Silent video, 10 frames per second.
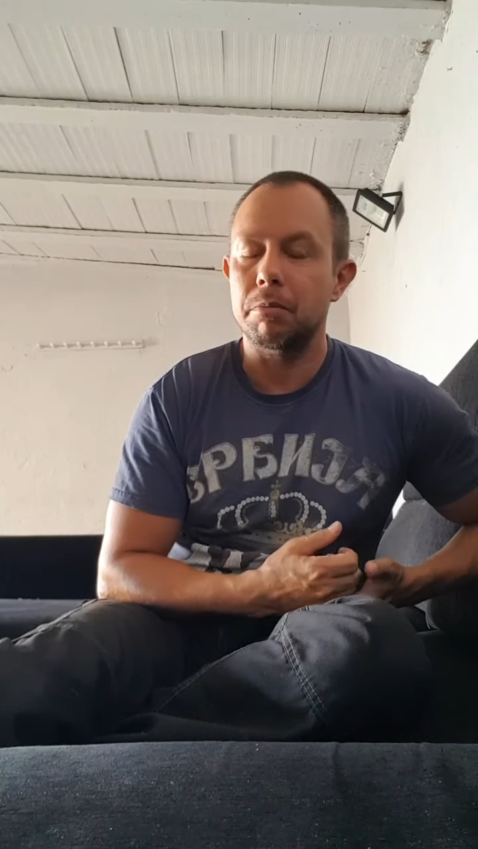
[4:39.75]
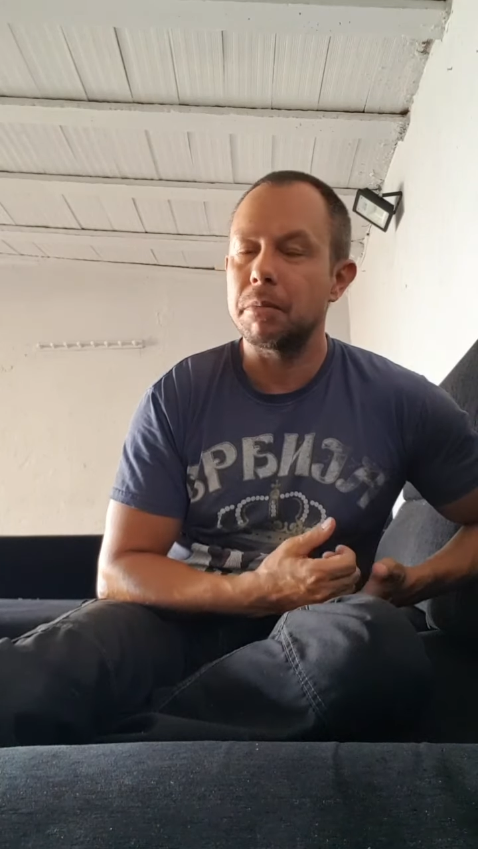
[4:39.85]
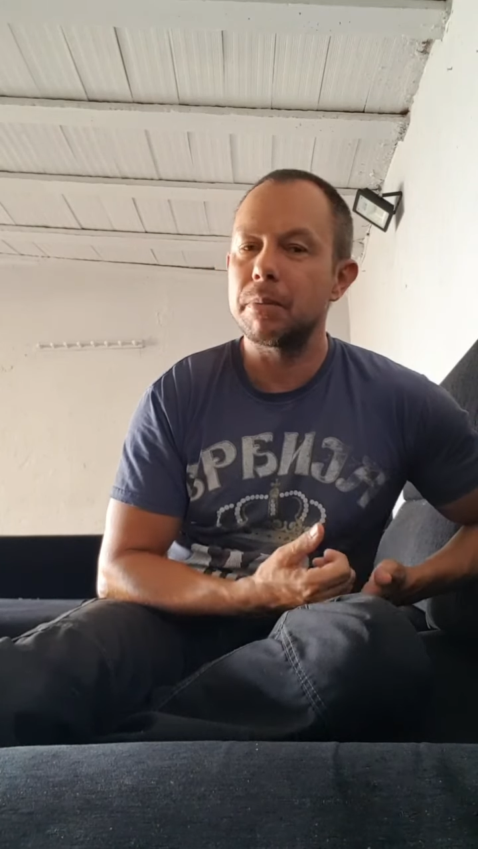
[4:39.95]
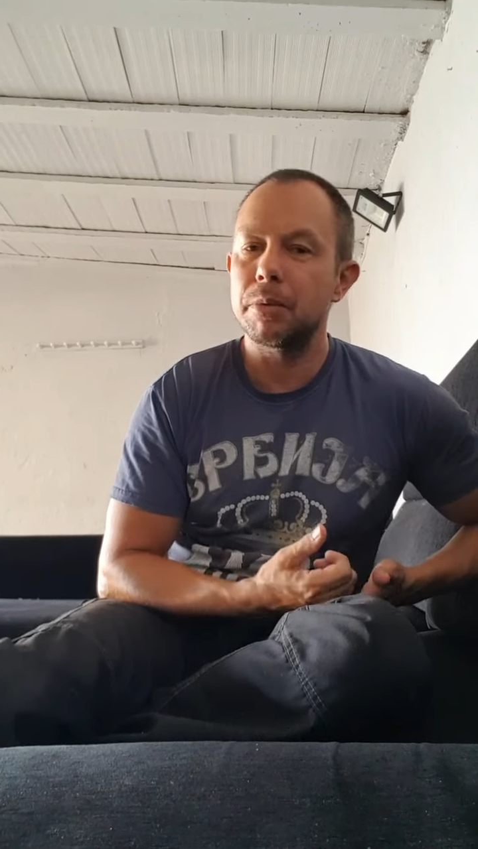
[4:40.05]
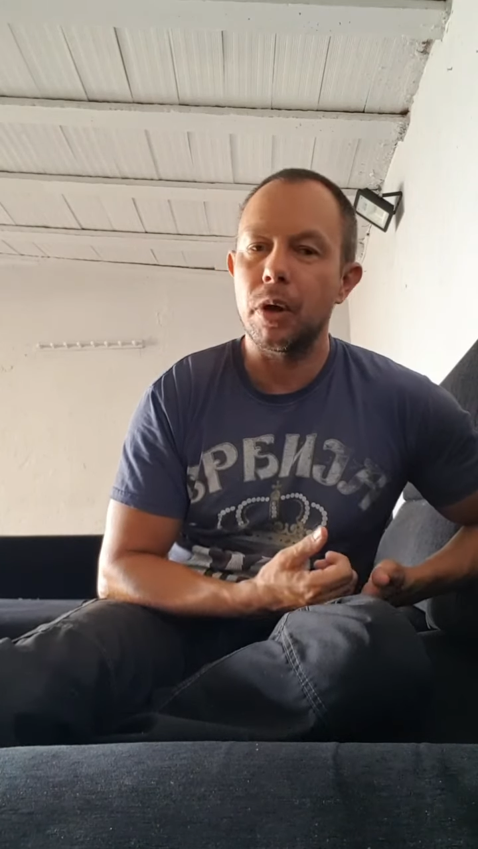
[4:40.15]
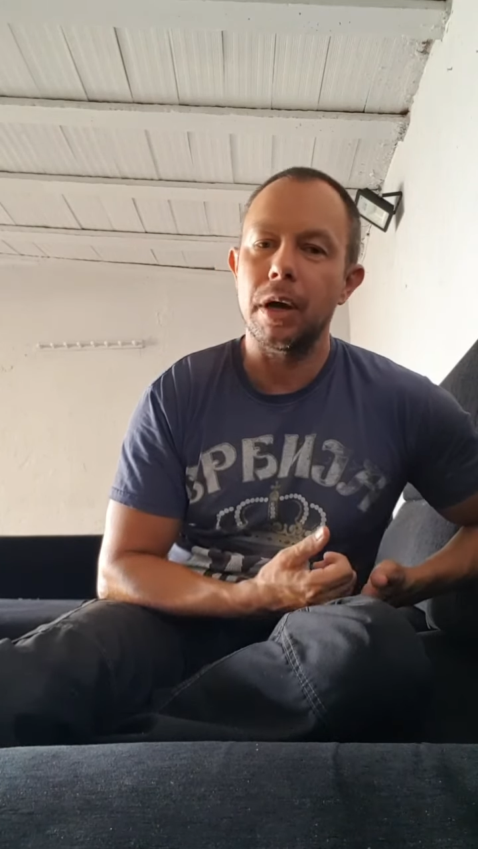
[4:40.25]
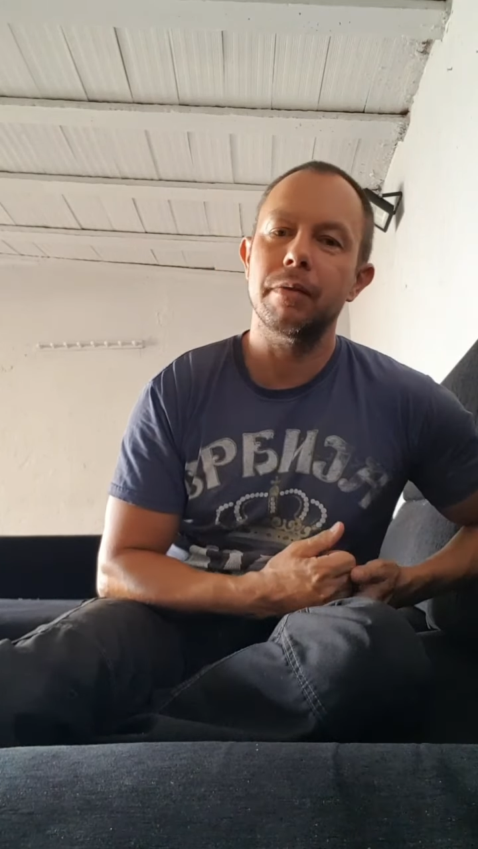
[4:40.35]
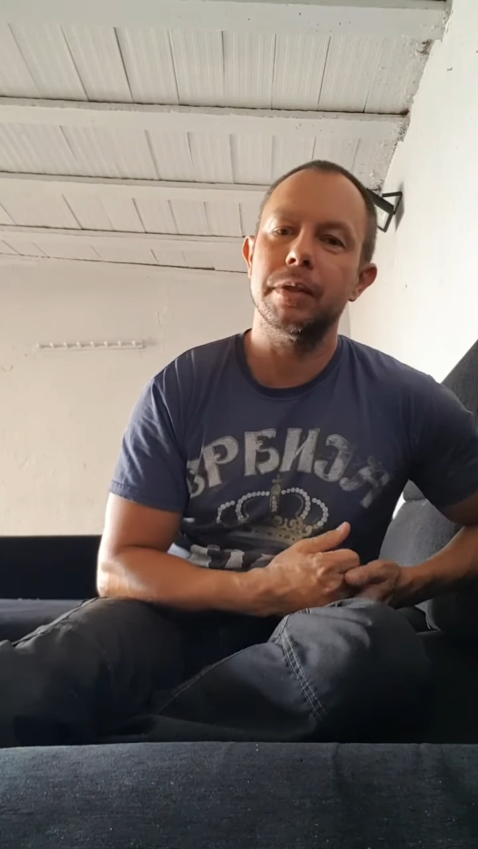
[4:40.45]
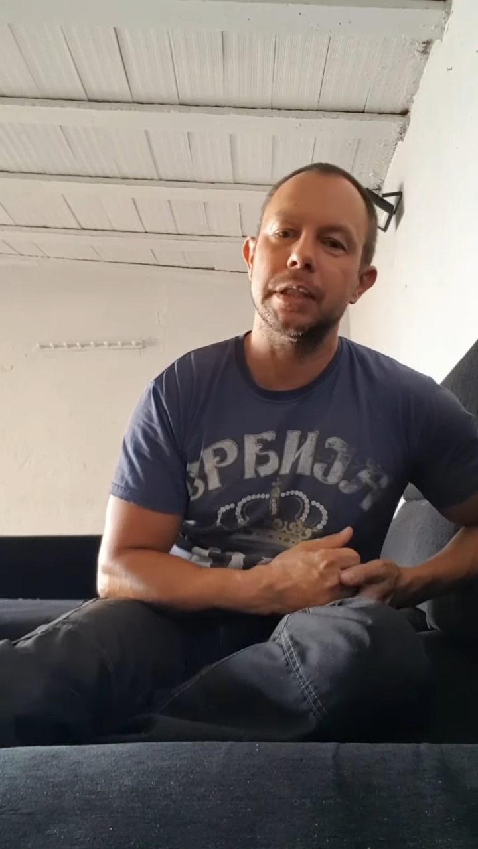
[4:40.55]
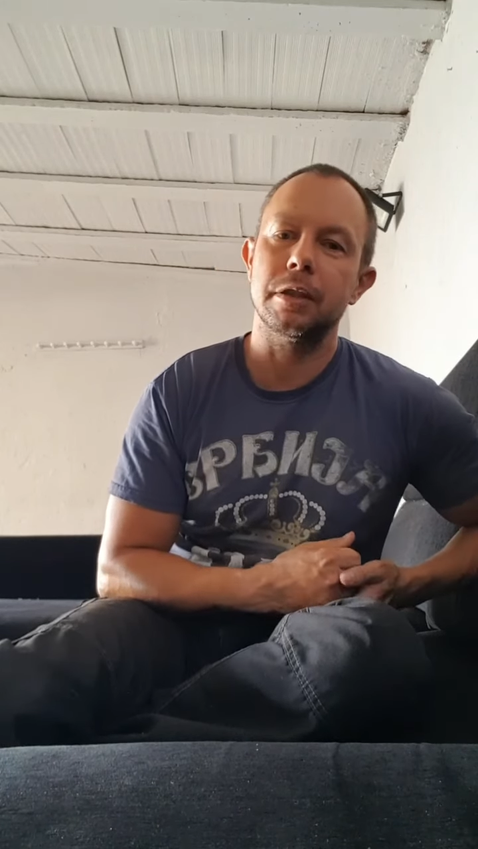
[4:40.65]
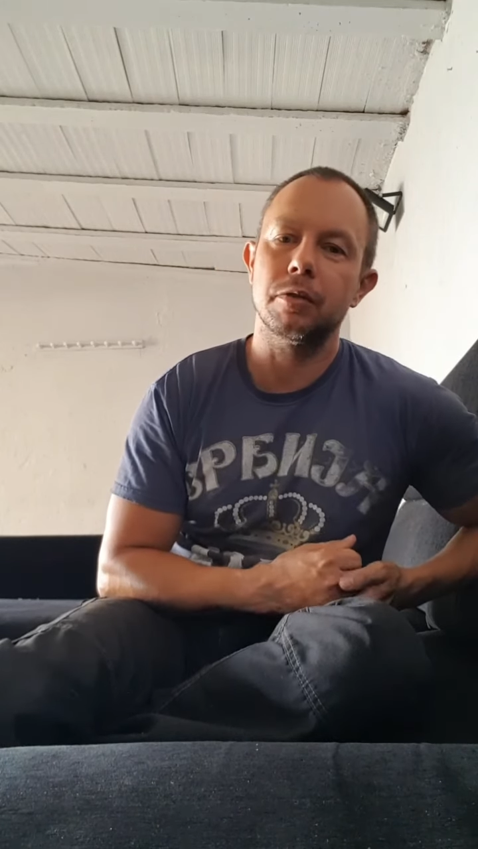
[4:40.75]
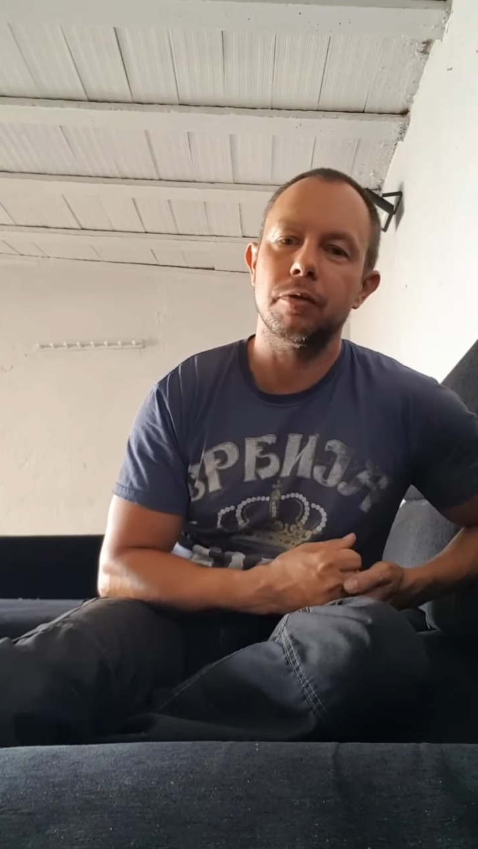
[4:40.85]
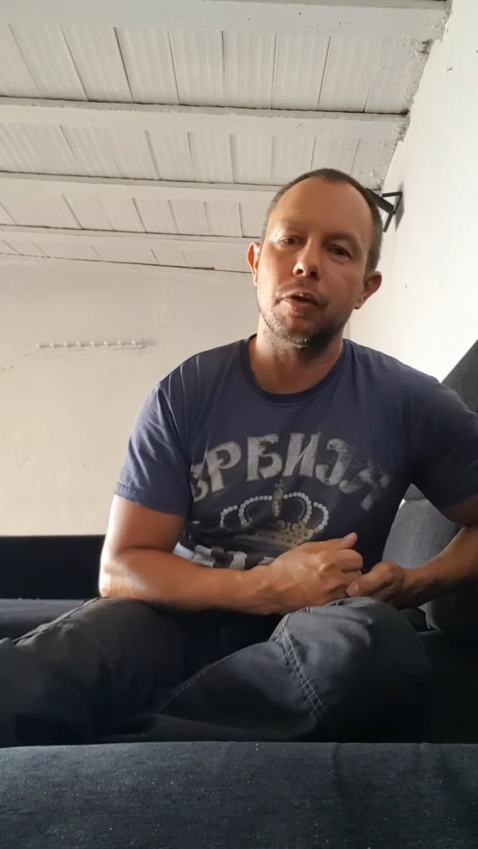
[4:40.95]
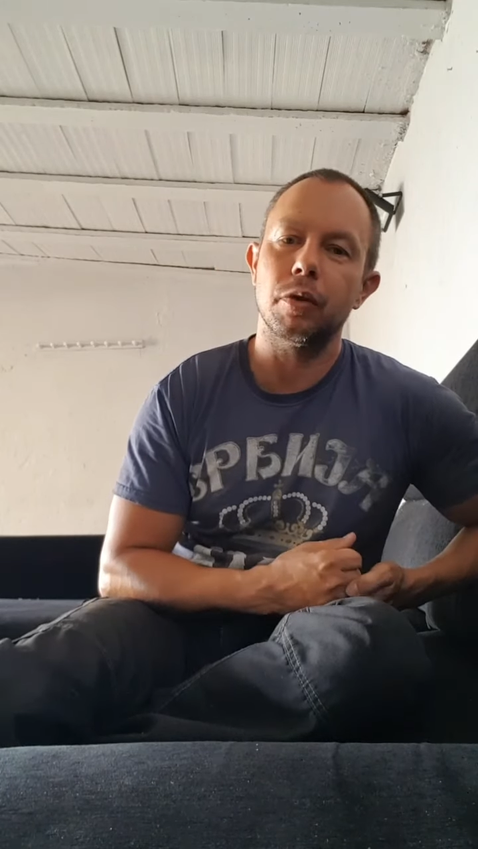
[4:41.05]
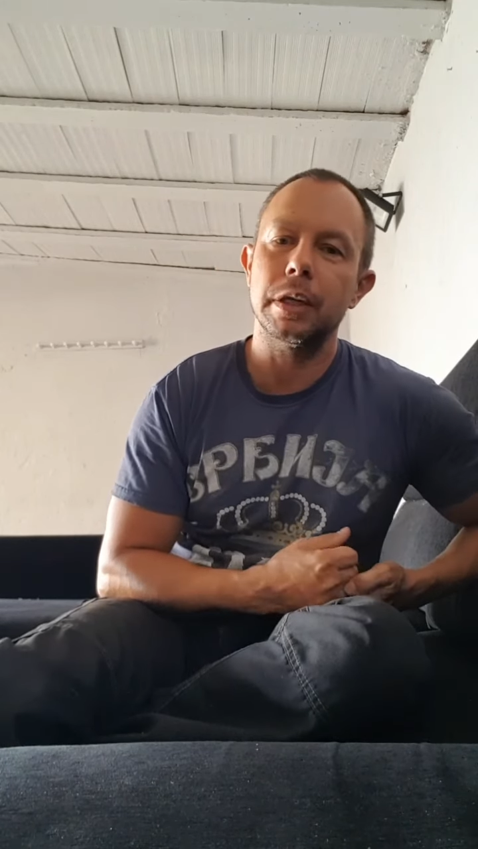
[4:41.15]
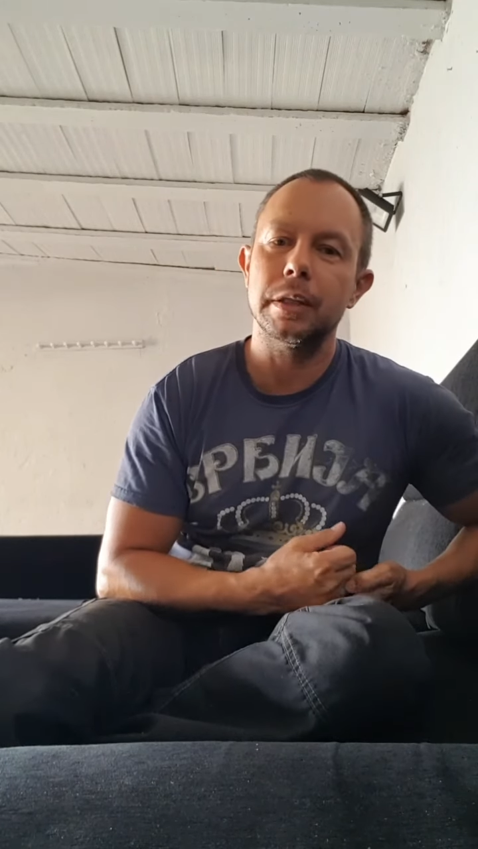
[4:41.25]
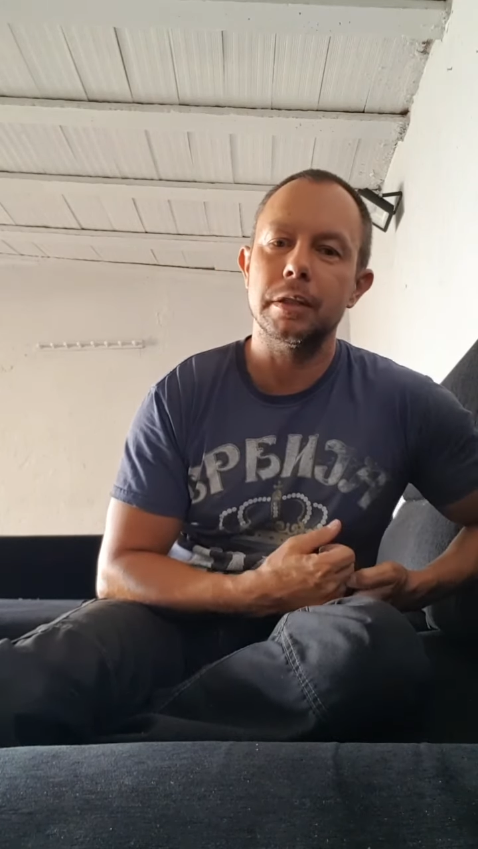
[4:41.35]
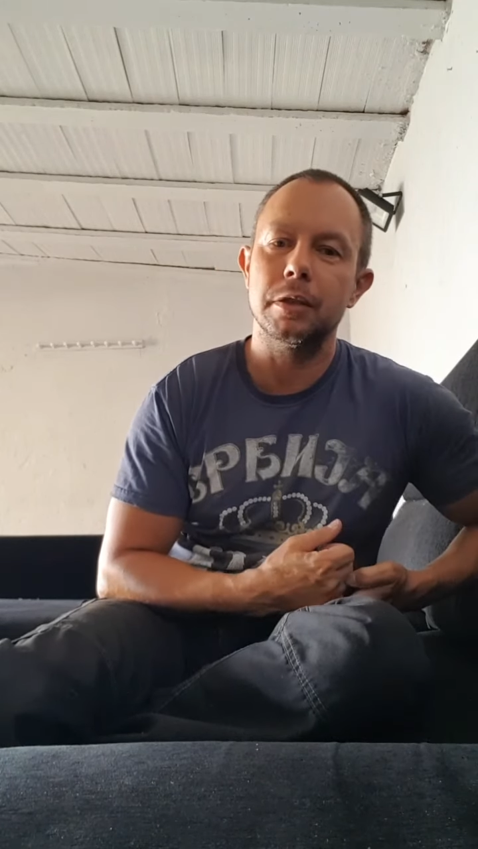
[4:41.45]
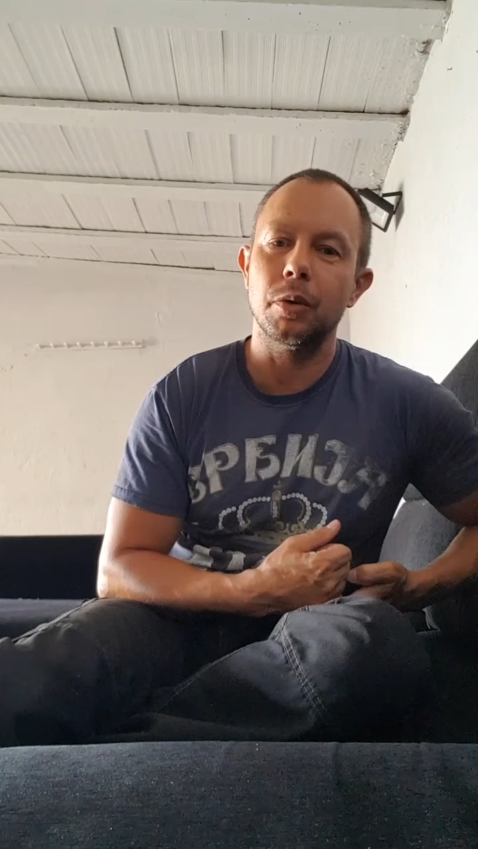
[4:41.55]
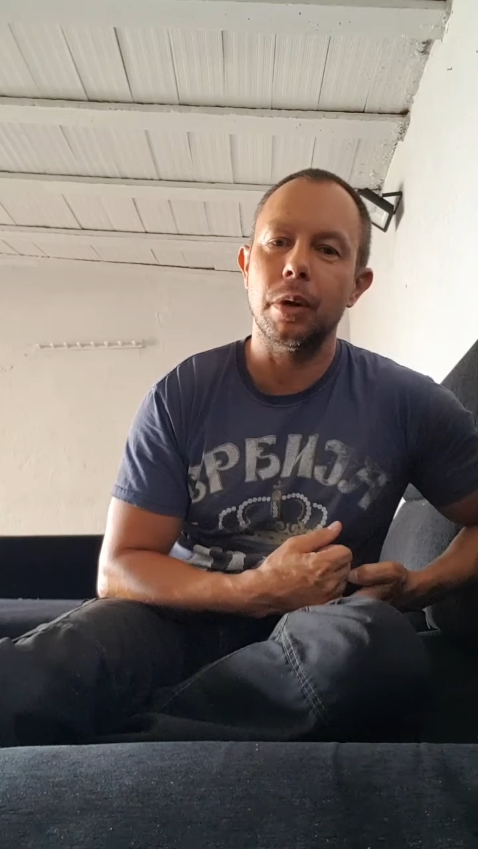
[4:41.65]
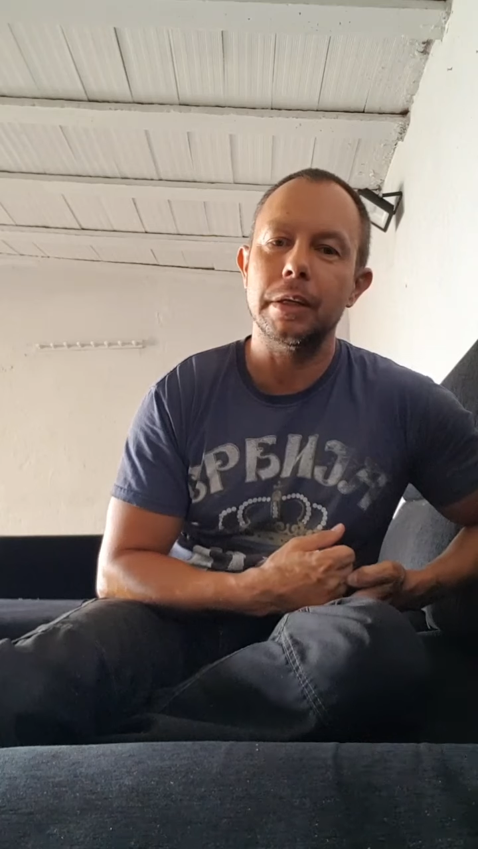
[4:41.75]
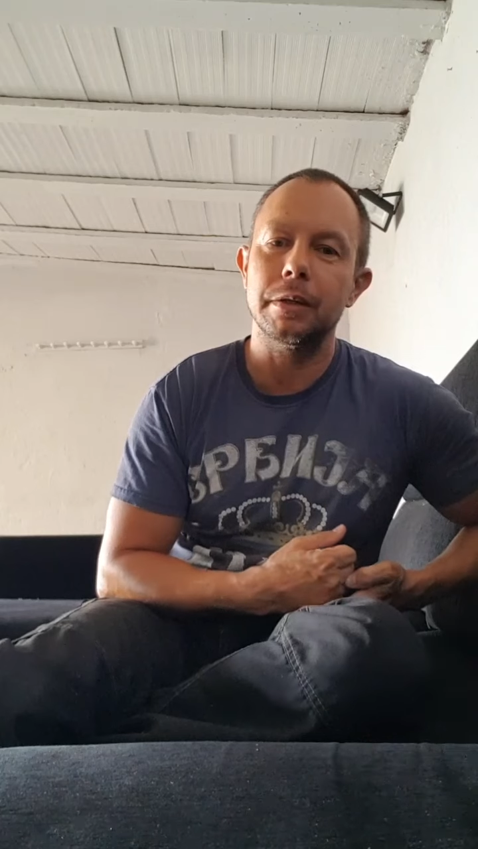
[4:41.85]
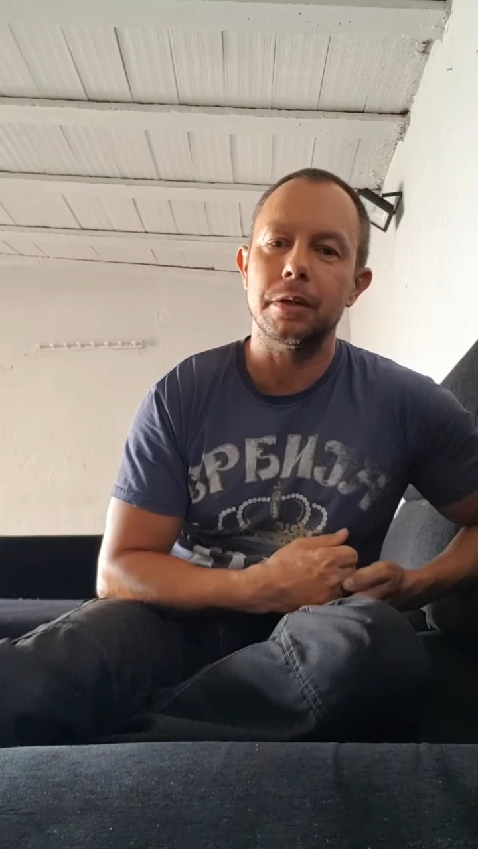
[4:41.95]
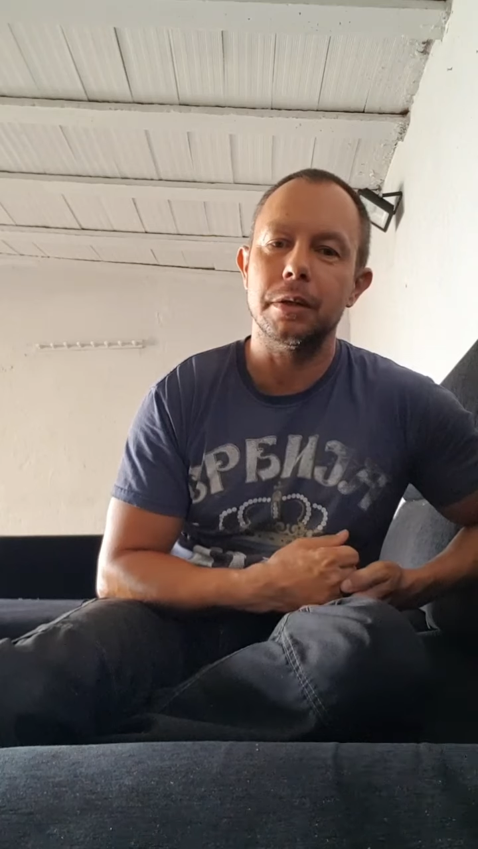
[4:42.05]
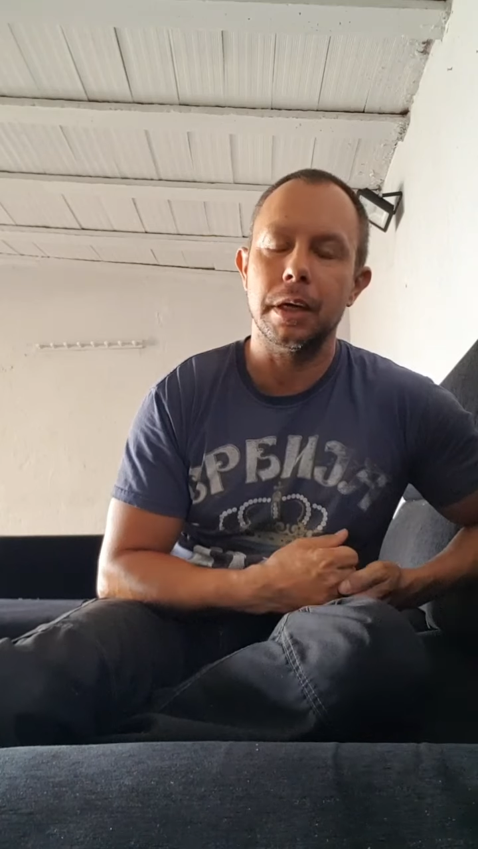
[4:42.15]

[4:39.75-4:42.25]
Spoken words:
maybe you have a 604 that is 2 liter,